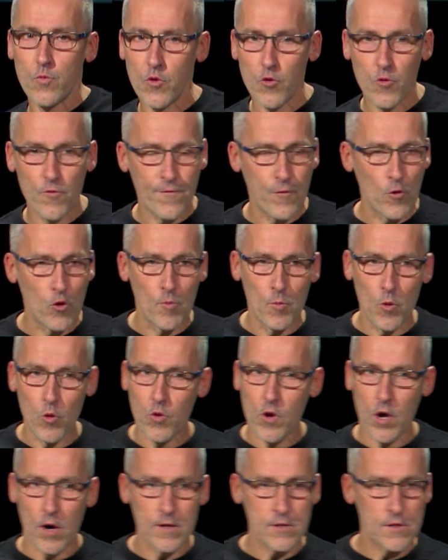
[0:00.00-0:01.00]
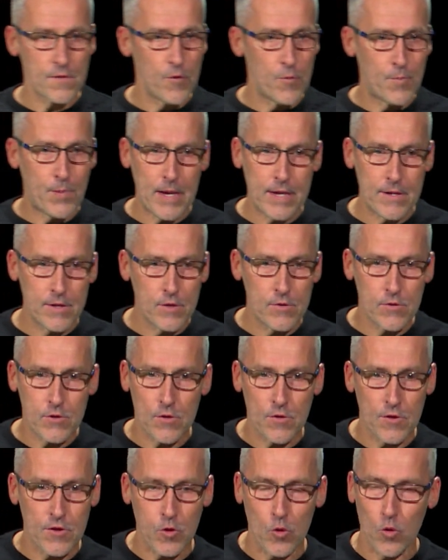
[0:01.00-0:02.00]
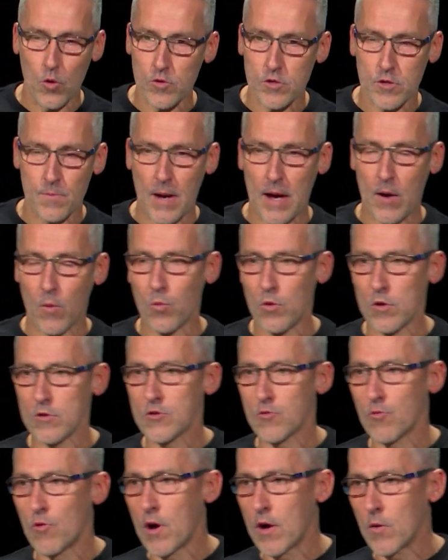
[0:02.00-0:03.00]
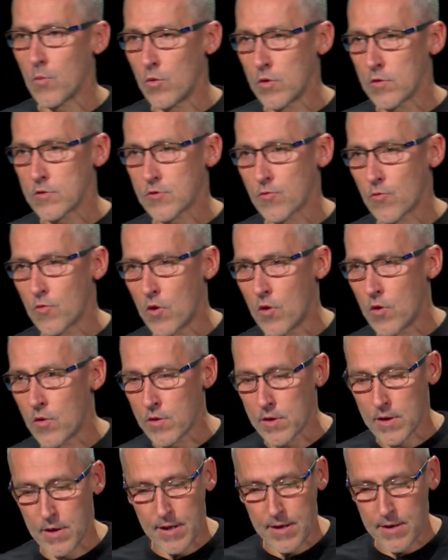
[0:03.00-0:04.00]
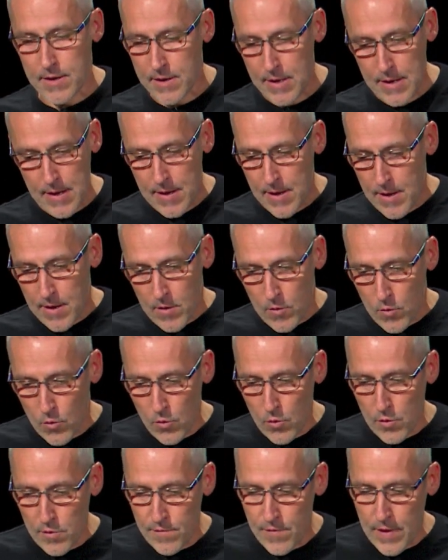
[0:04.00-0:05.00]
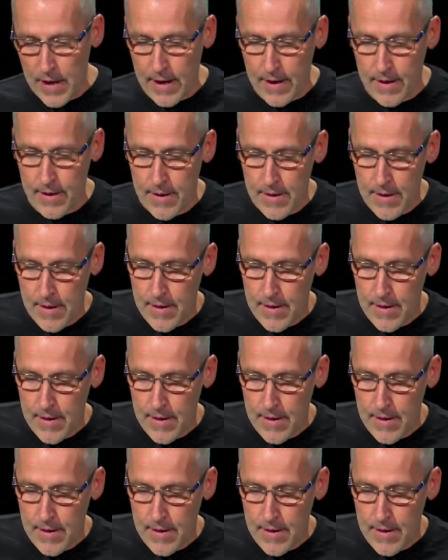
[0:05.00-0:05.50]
we'll form all kinds of opinions and thoughts about what's right, what's wrong, and all of that.